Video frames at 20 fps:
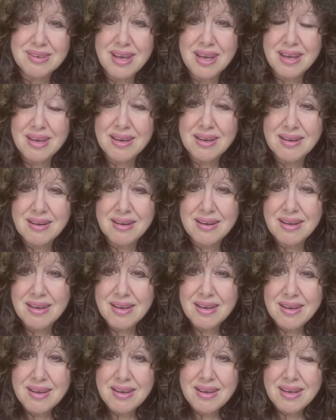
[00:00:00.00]
And
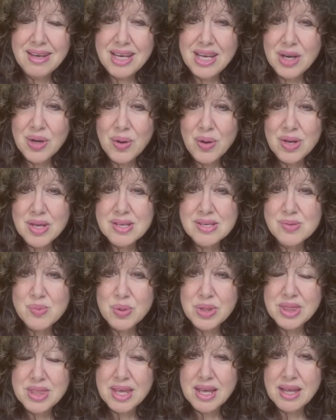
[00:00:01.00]
here is
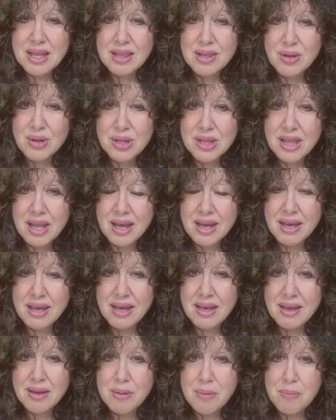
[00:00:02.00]
what they look like